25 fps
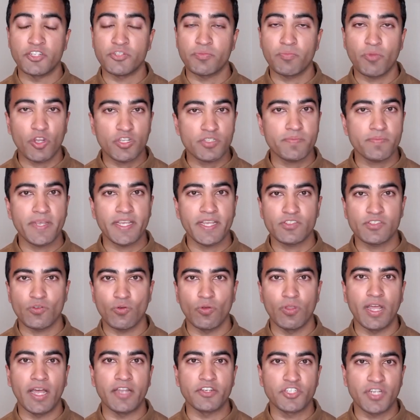prospects
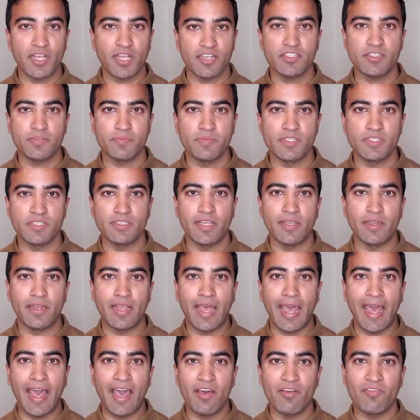or large customers that
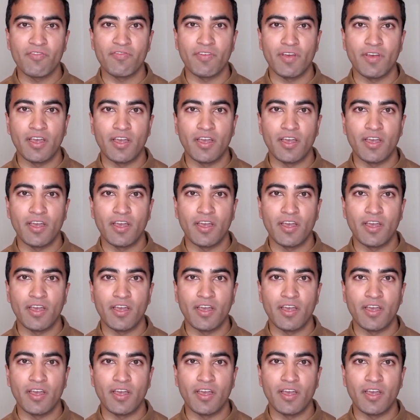have